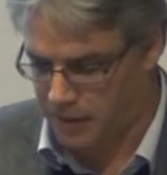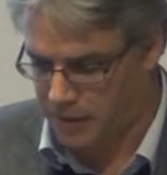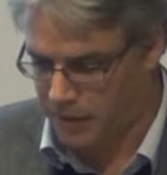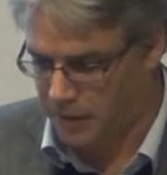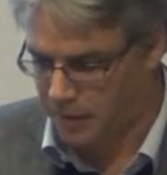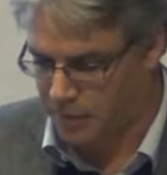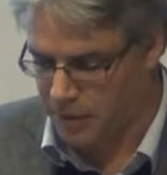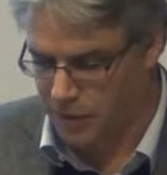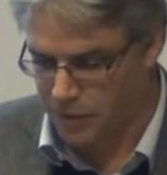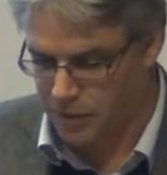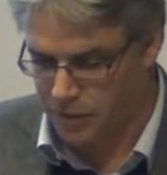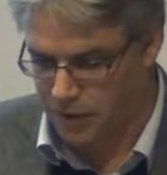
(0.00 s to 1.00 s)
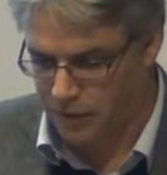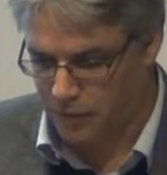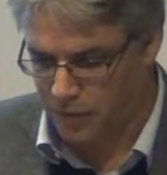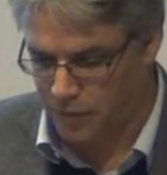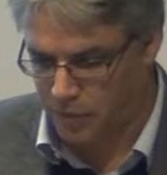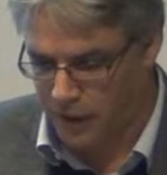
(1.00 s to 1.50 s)
very methodical,
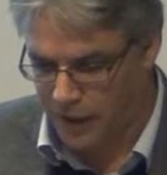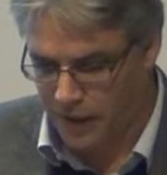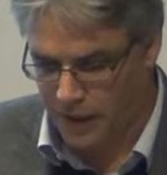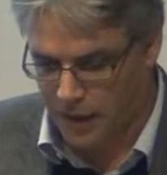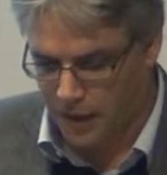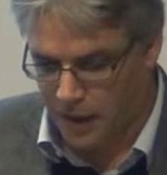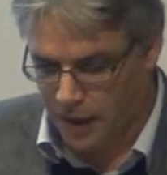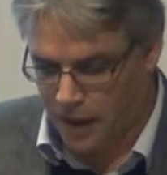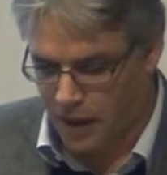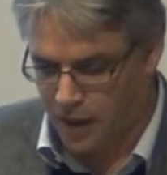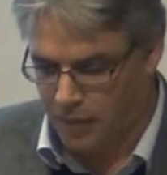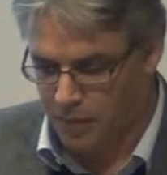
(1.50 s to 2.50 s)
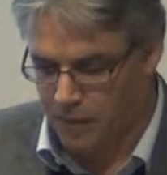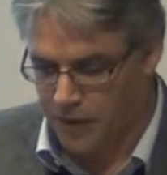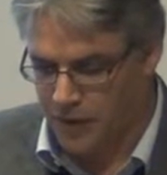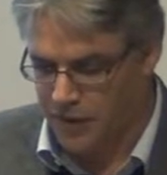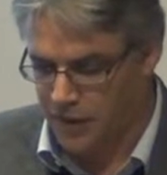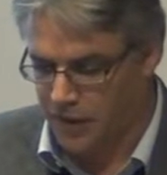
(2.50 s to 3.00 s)
straightforward way. We're
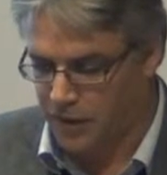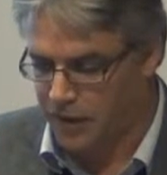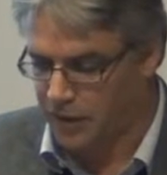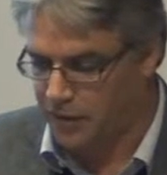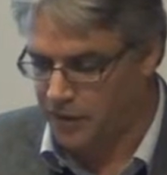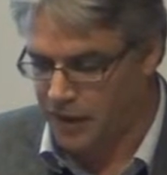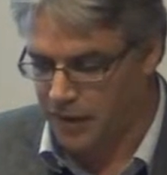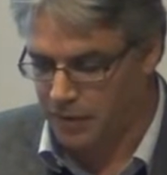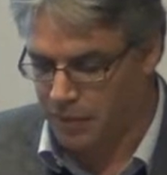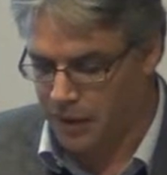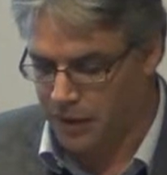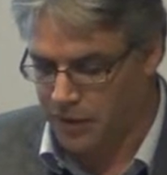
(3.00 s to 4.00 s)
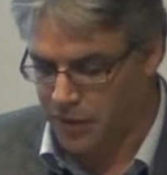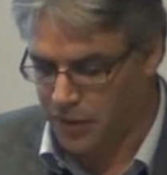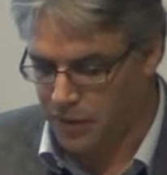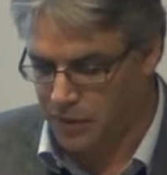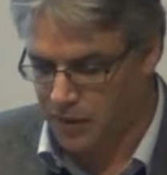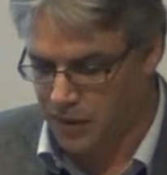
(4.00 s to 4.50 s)
focused in on delivering Plato
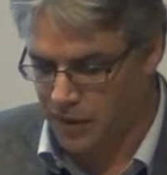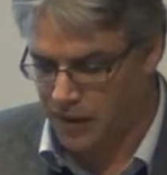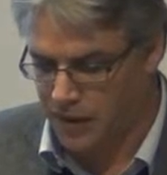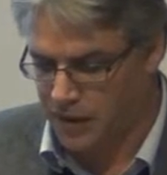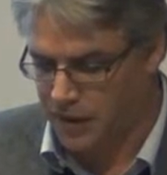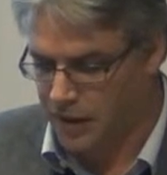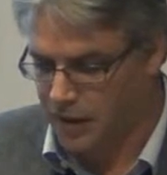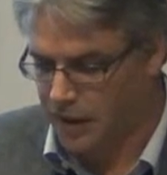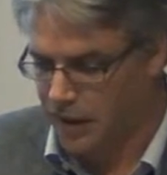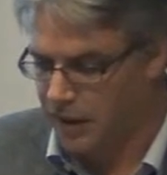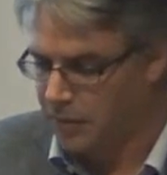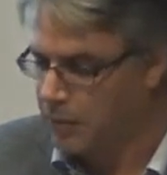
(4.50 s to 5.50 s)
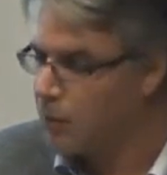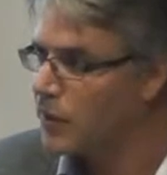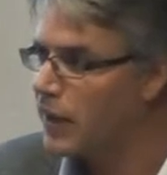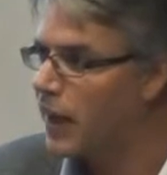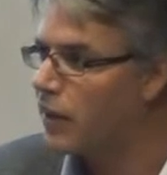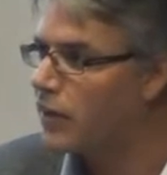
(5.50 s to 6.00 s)
2 early next year, and then
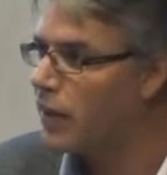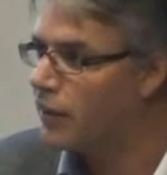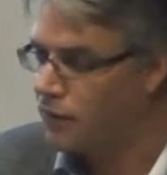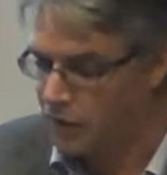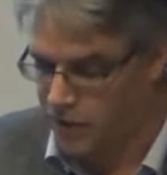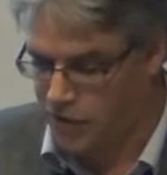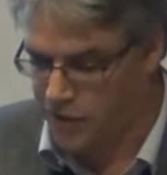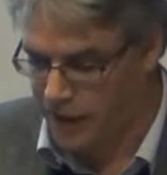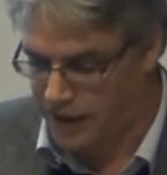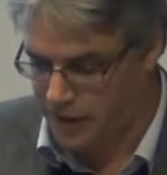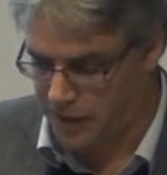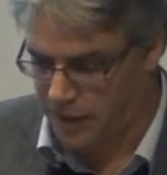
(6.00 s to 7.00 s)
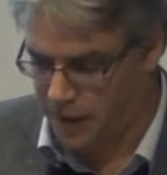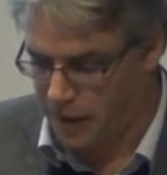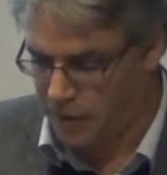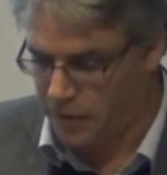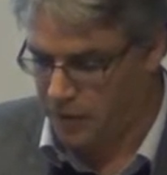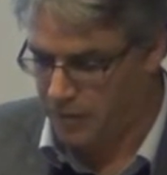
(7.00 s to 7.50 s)
building out our first site,
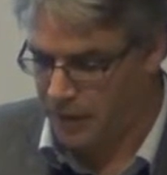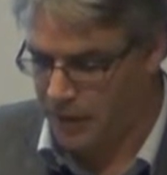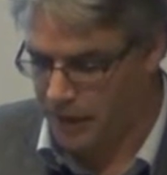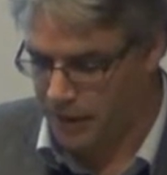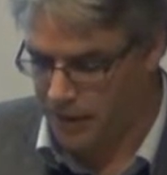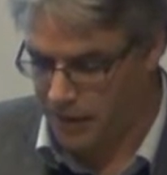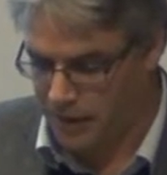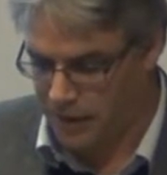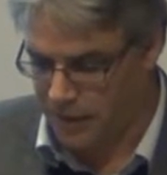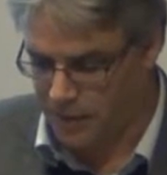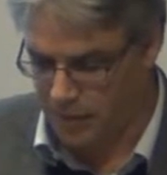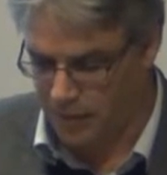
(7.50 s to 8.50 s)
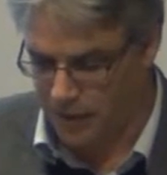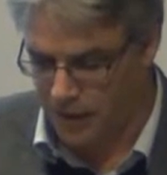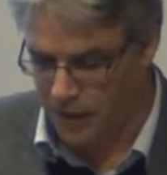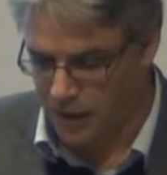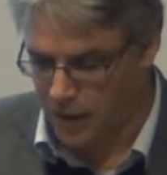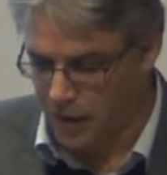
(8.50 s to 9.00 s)
which will be done in
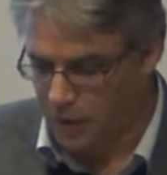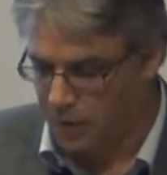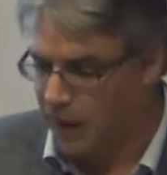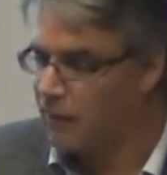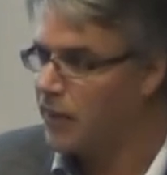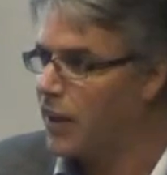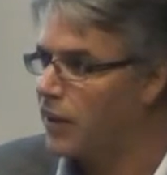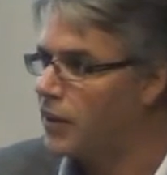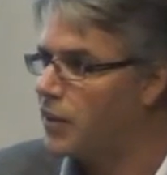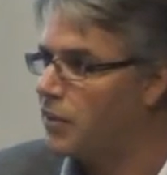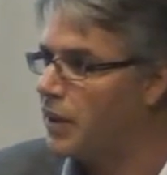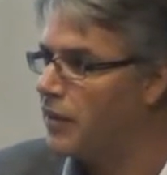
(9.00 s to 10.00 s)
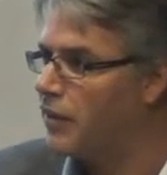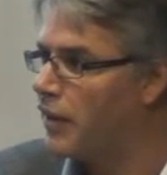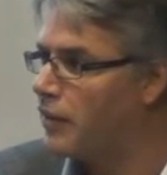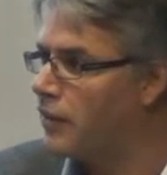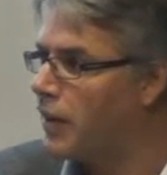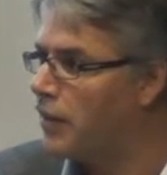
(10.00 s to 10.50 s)
SPV. We have another 3
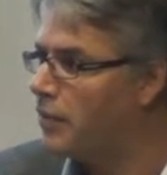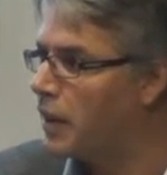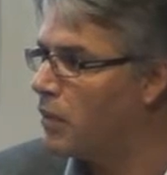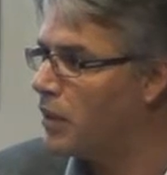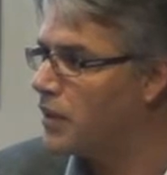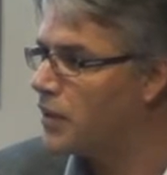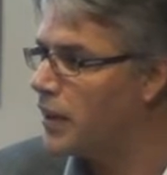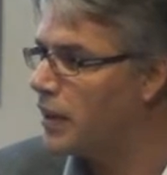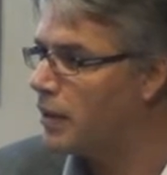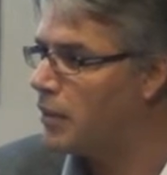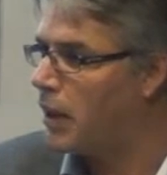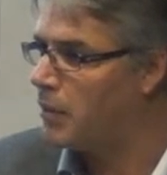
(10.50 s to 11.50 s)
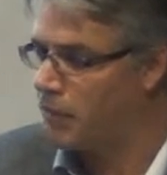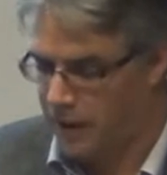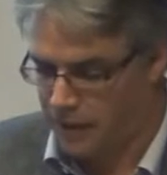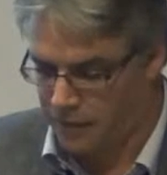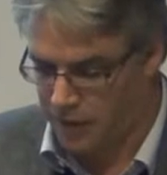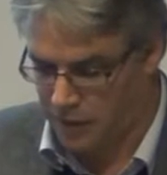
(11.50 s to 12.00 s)
to 5 megawatt site in the
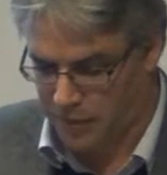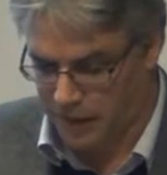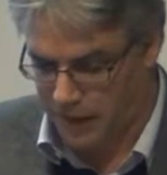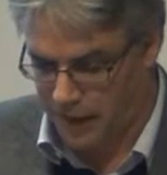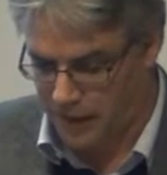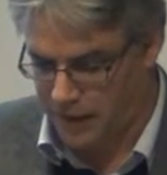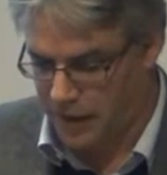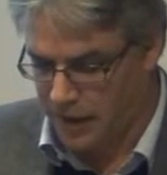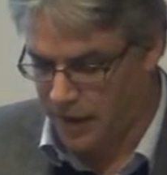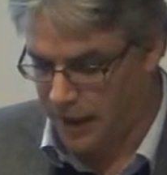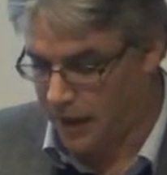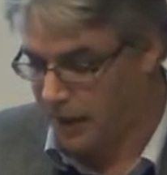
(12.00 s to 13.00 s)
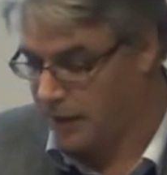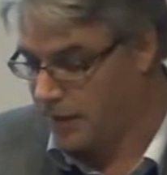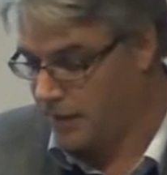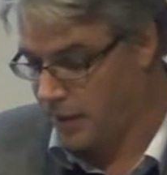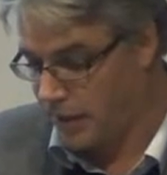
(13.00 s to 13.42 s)
pipeline following that, and